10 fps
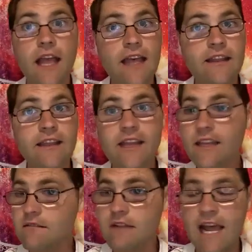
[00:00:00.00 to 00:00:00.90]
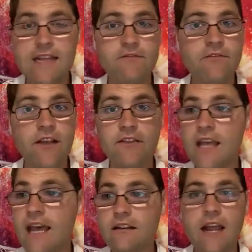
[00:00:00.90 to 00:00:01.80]
And again, I felt
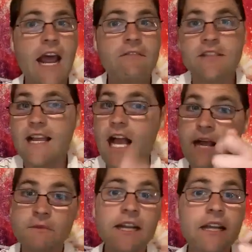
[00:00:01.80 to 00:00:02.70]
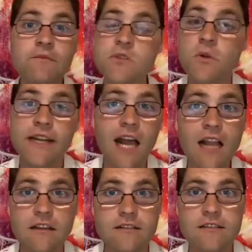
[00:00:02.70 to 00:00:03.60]
that I was like, I'm going to give him
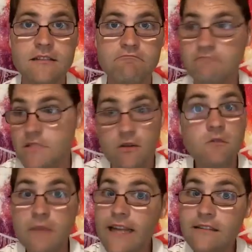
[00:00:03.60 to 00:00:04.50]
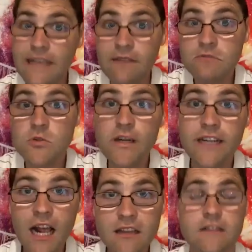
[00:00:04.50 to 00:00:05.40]
$20. So I gave him
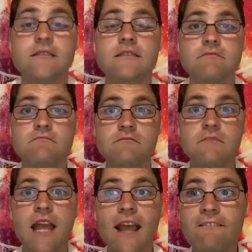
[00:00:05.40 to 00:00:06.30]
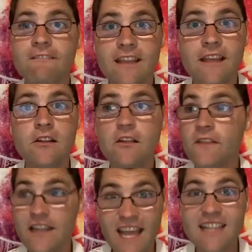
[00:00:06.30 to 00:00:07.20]
$20. And then
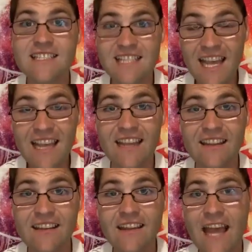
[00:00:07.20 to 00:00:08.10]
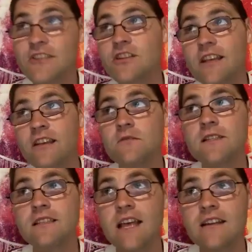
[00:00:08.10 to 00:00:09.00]
the next day, actually, I think it
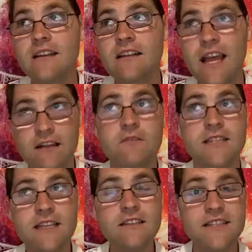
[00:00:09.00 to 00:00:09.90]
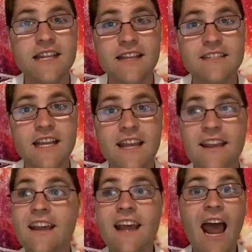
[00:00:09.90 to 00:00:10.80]
was that, yeah, I was thinking it was the next
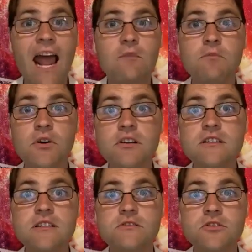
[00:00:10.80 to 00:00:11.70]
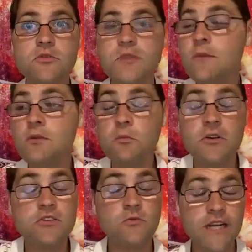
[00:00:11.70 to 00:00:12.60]
day, I booked two people
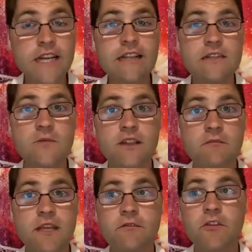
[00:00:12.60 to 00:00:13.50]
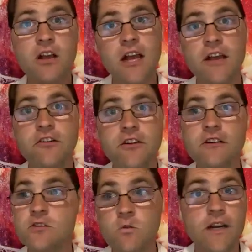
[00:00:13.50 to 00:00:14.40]
booked readings with me for
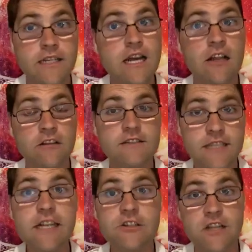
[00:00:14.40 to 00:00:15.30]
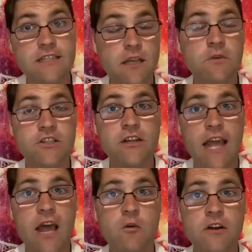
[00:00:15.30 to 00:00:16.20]
$120 each. That's how much an
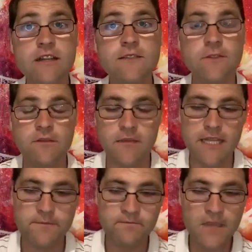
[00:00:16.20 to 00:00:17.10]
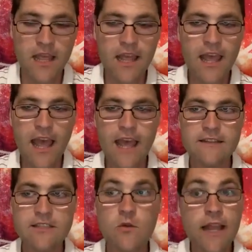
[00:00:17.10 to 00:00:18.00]
hour is with me.
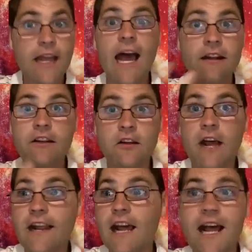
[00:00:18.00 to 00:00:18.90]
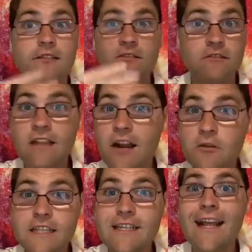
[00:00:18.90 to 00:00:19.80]
And so I got, you know, I got, not
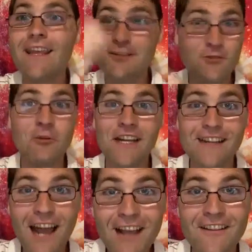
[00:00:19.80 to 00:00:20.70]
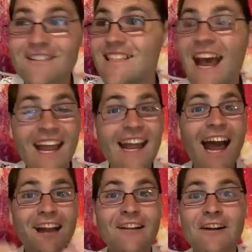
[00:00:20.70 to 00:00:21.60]
only did I get $20, I
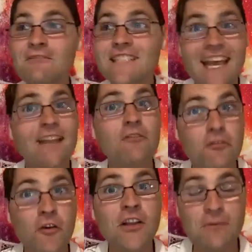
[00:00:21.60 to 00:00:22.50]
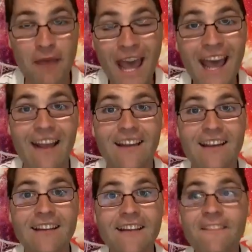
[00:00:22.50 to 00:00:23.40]
got, you know, tenfold back
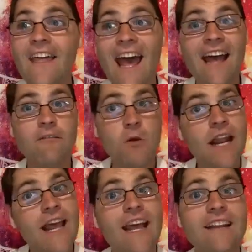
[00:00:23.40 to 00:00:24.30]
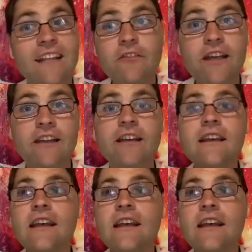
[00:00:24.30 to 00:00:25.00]
that what I had given.